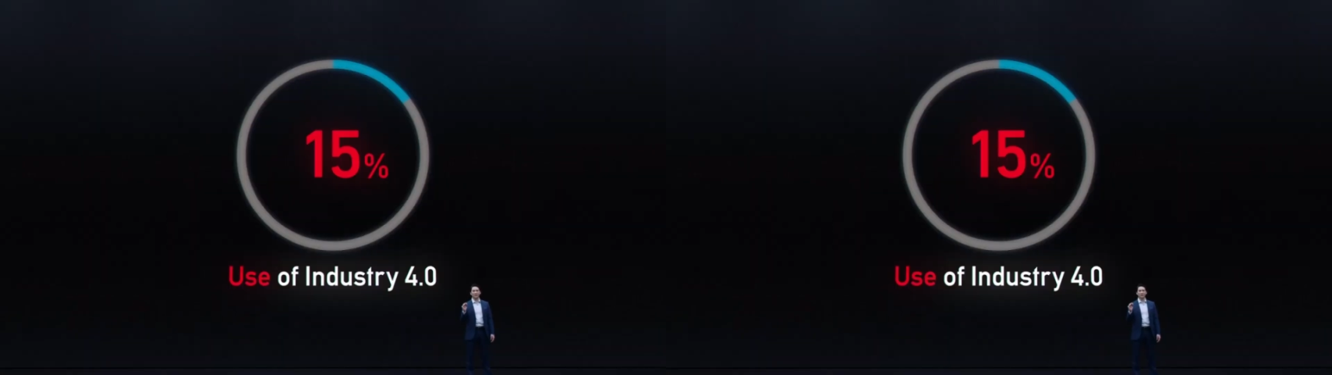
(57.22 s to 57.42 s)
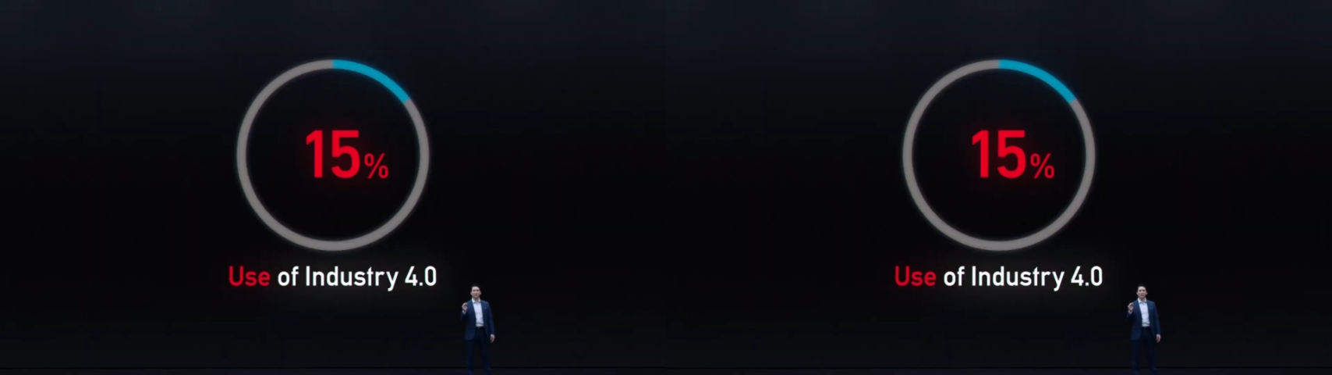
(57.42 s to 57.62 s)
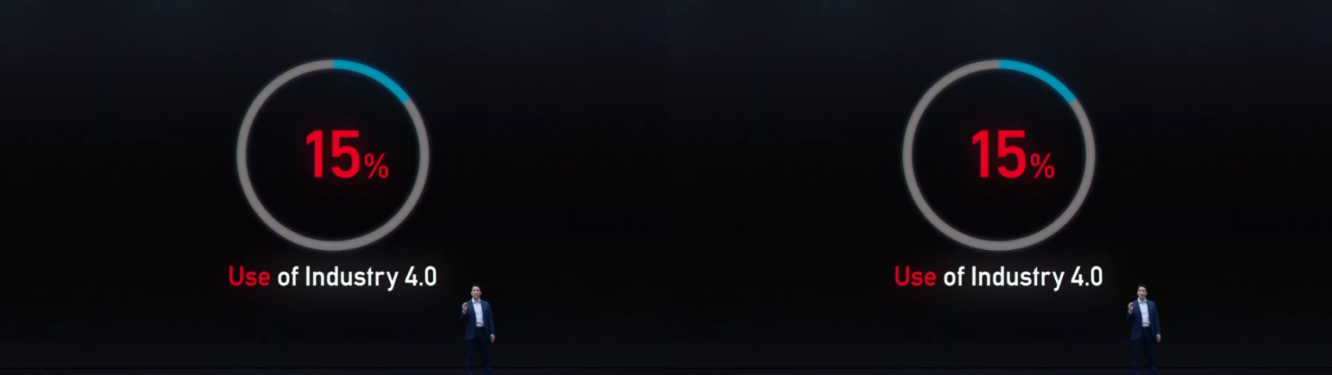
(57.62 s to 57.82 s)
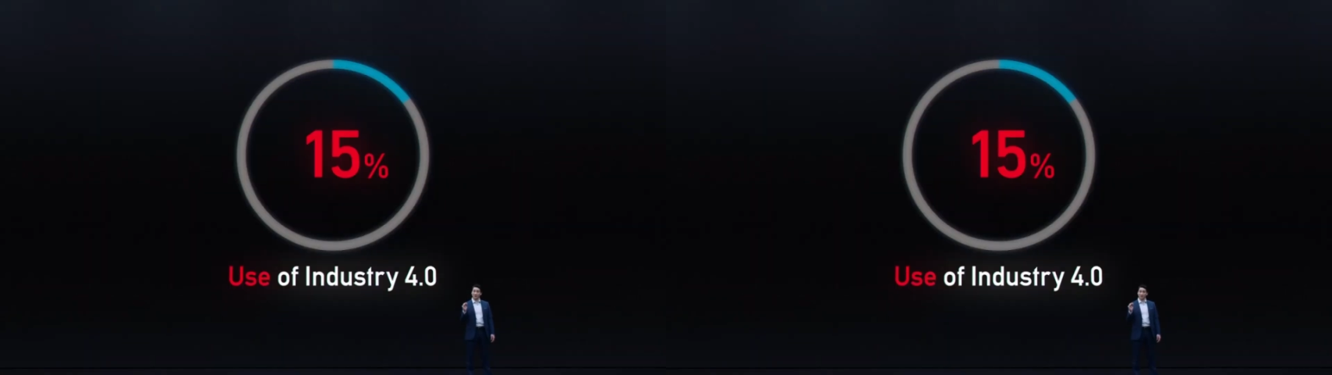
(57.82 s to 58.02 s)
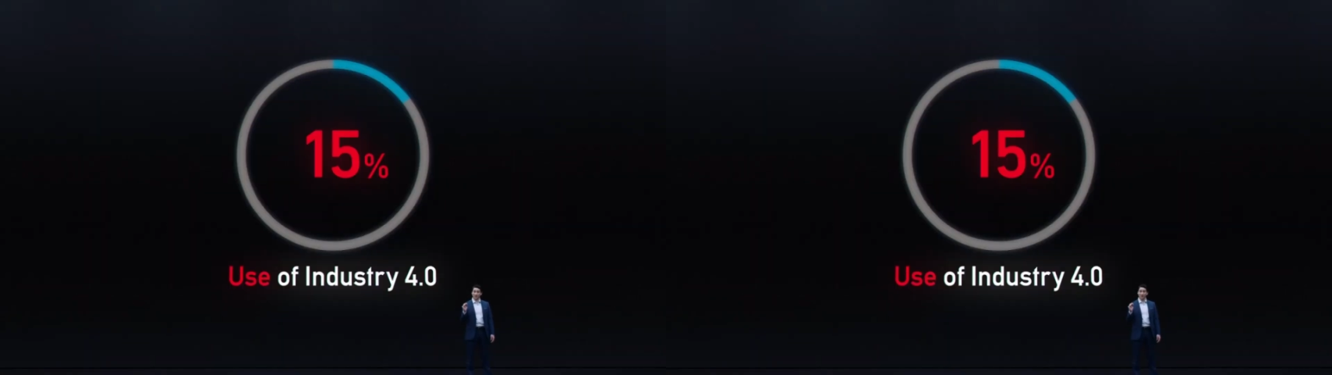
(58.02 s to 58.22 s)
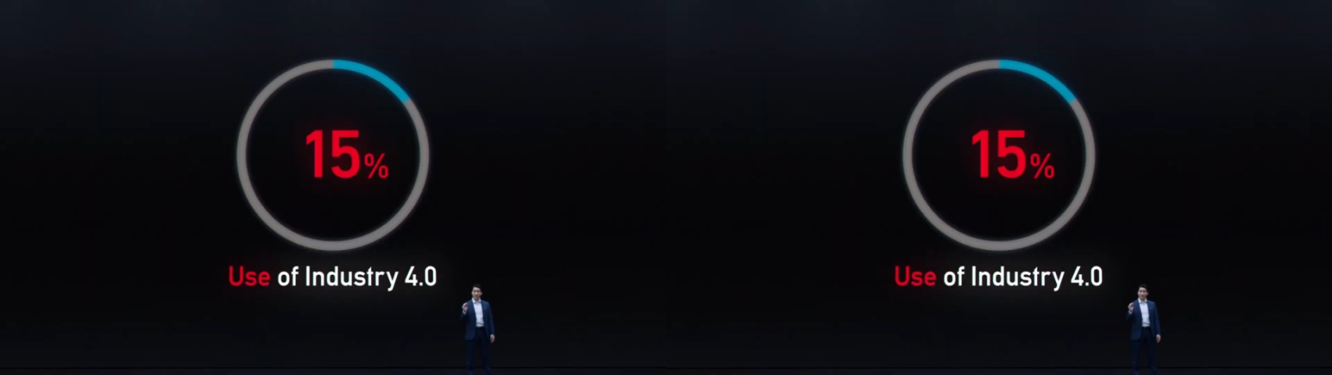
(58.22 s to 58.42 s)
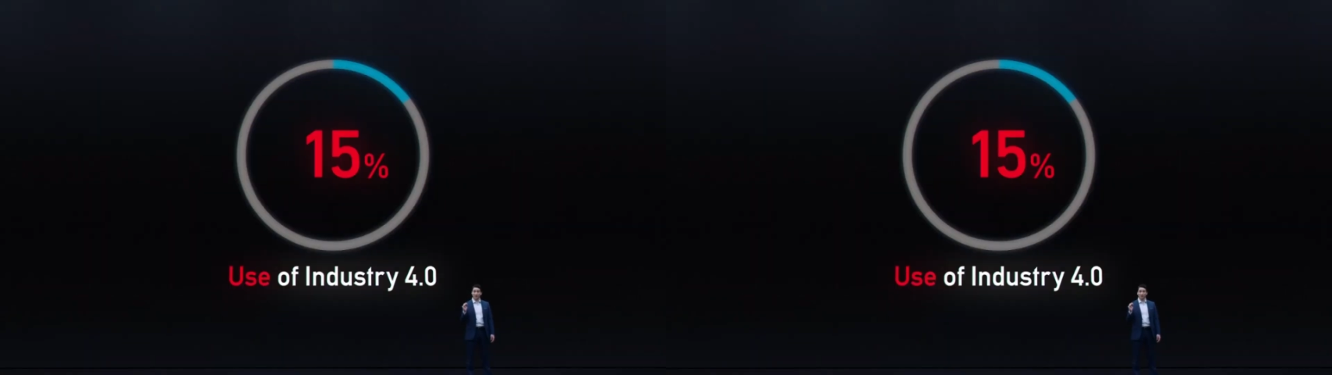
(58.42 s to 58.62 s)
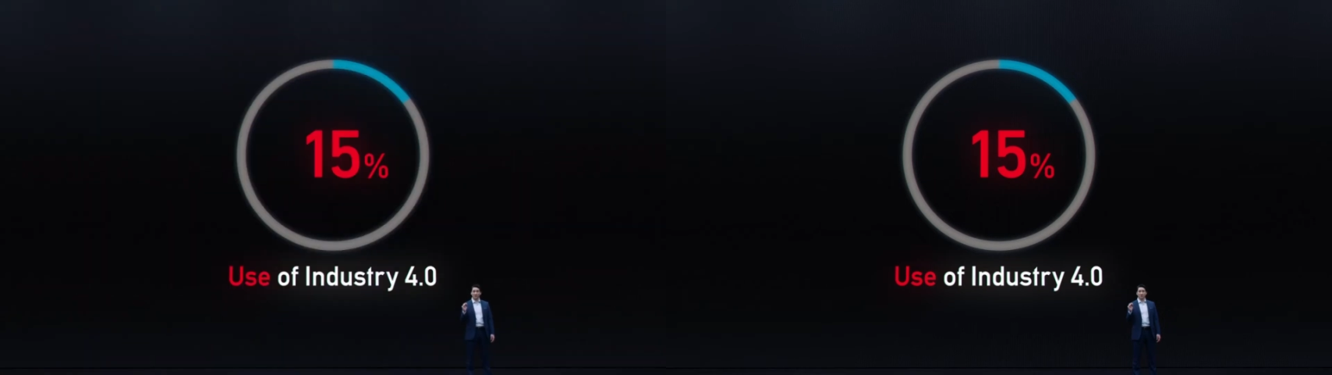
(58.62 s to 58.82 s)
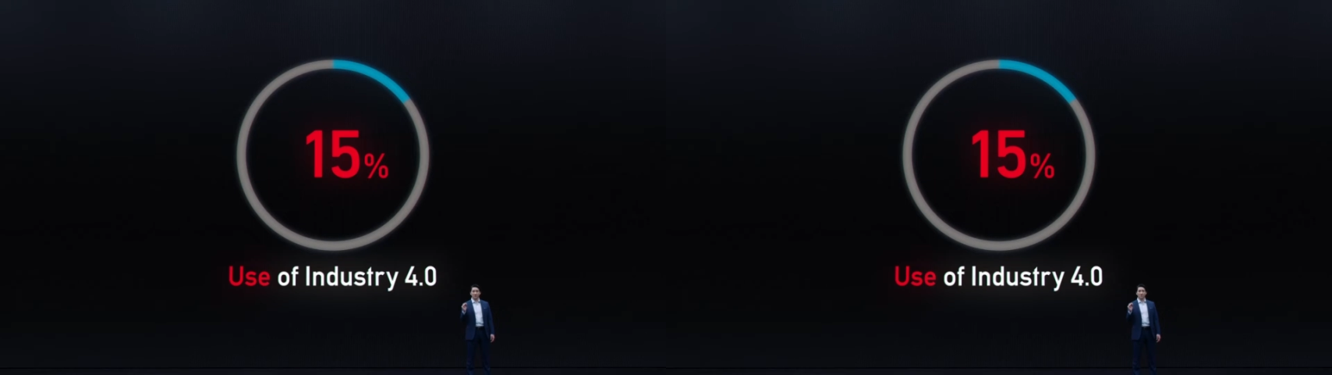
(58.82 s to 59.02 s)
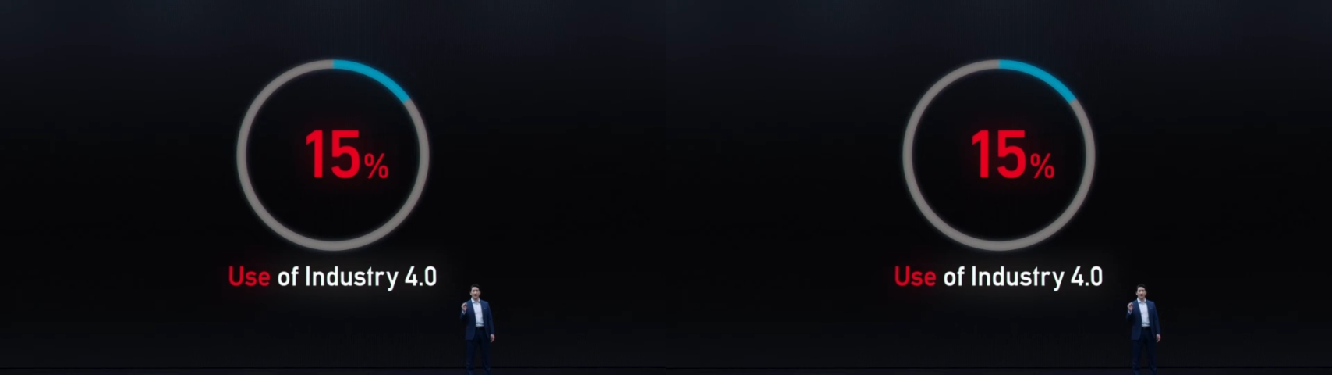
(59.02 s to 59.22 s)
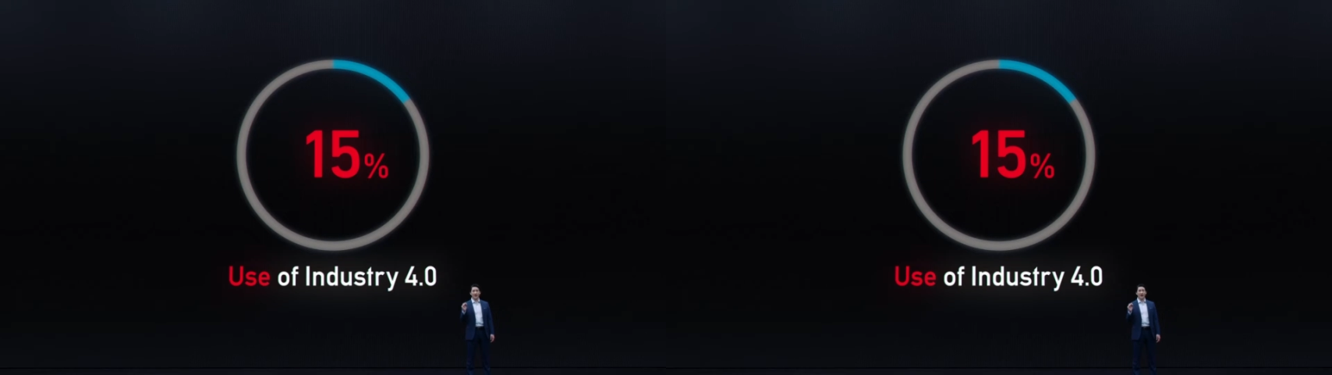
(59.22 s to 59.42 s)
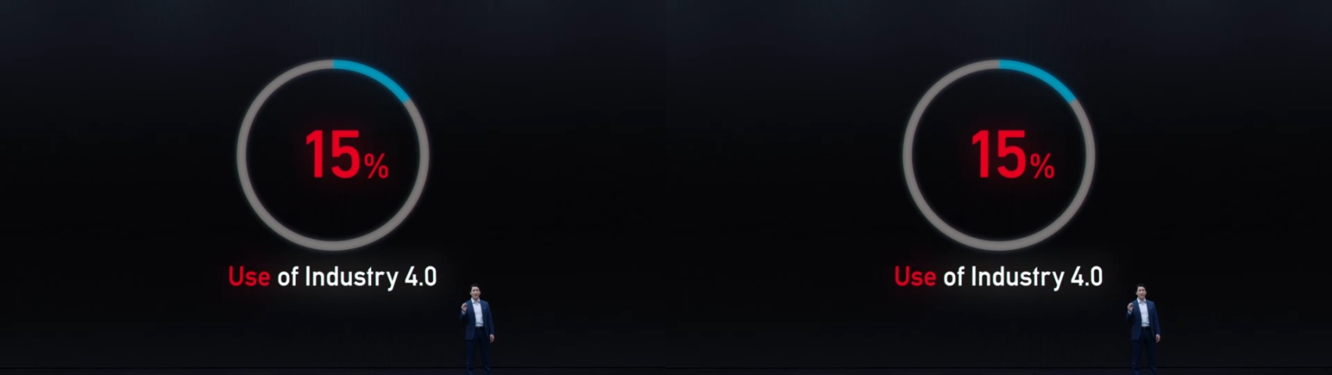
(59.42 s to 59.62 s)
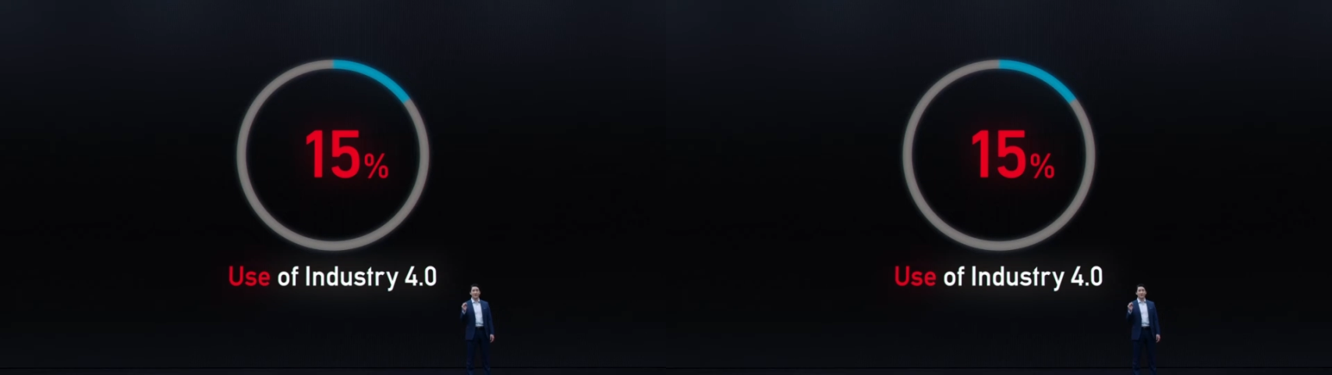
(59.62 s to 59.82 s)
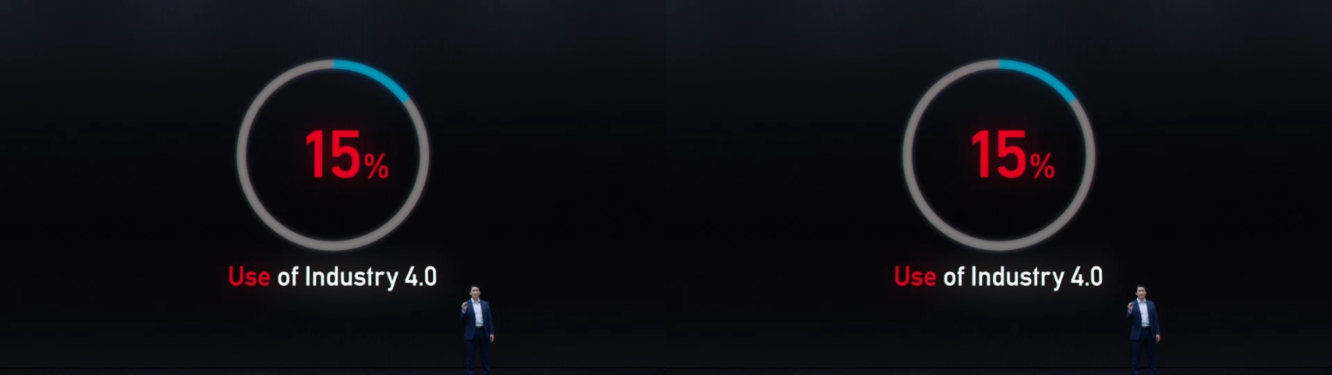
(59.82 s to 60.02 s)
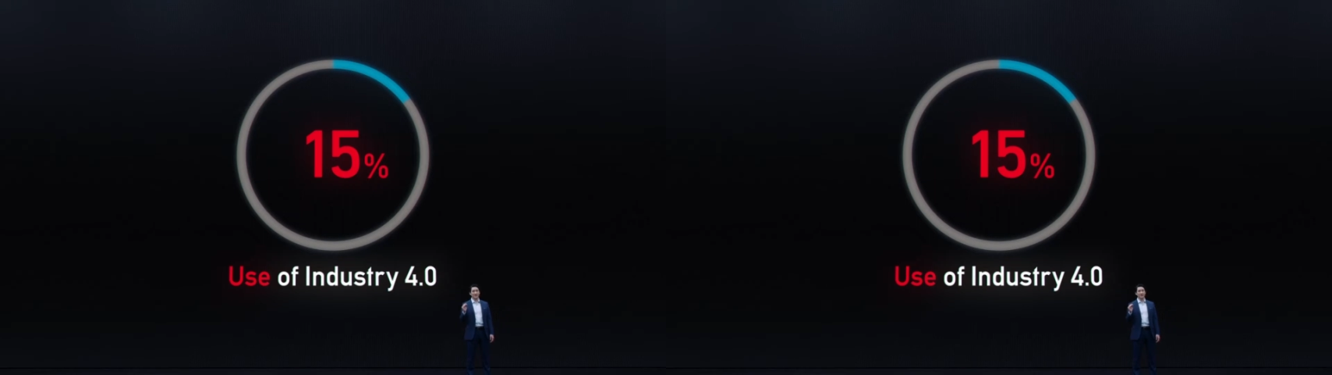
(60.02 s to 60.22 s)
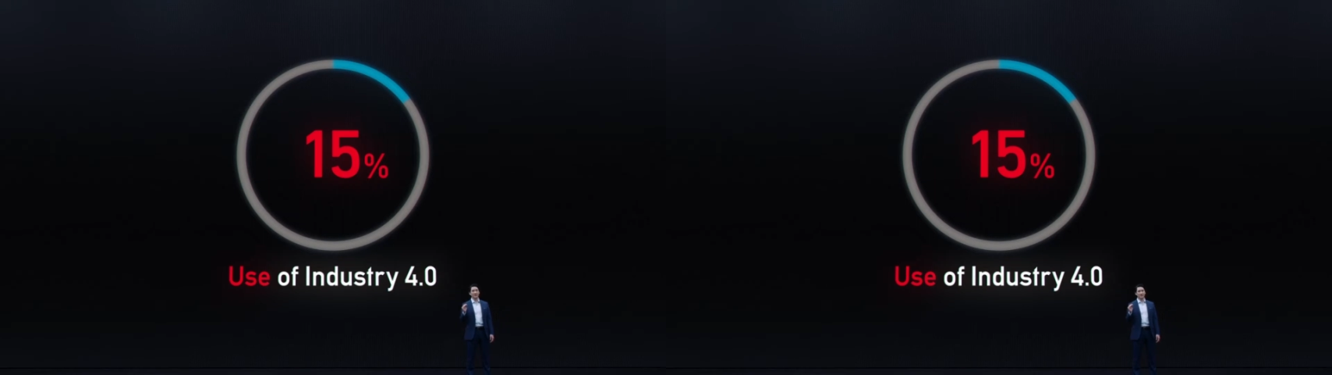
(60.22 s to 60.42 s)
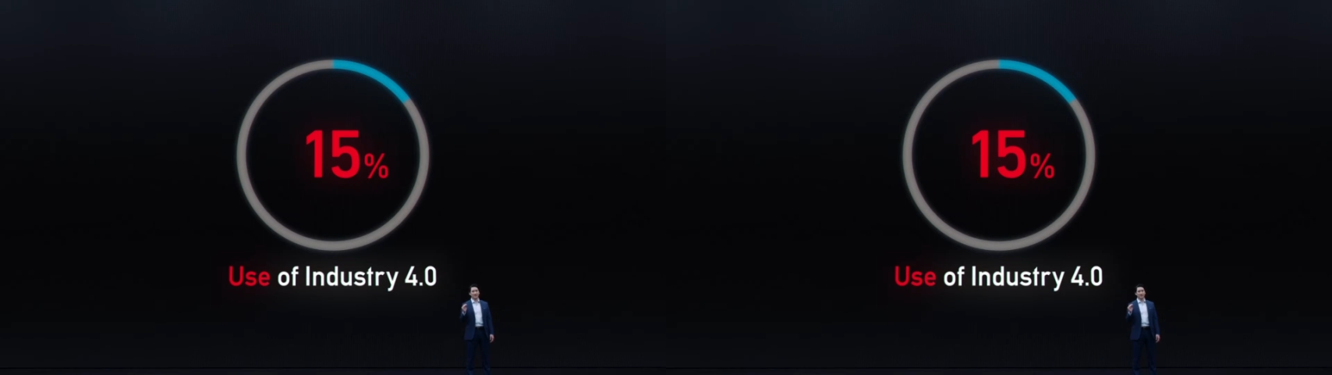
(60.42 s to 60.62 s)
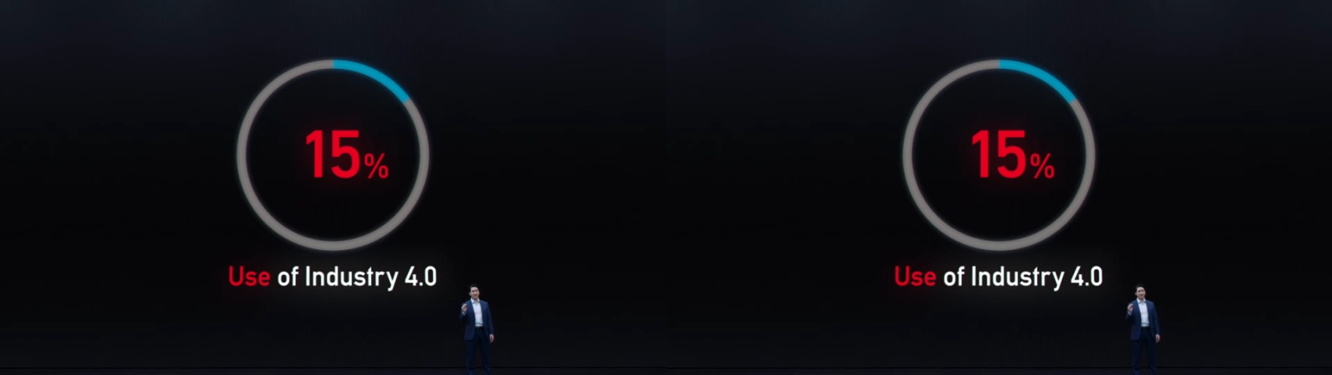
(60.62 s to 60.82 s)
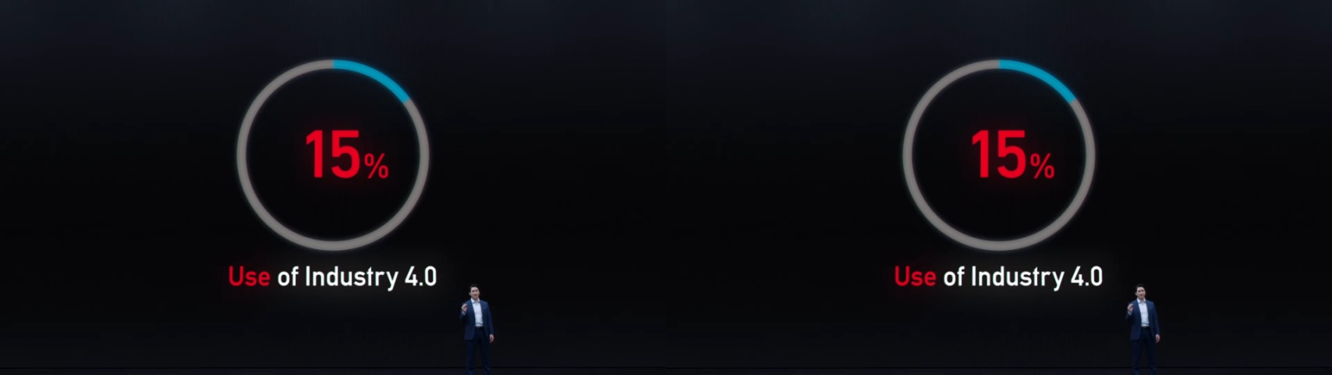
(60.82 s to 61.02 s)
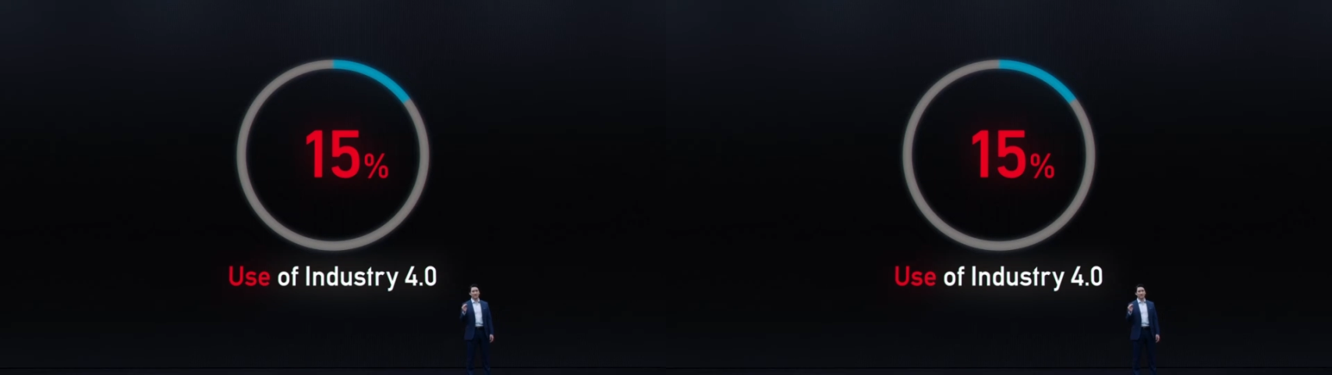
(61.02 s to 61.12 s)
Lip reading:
(no speaker visible)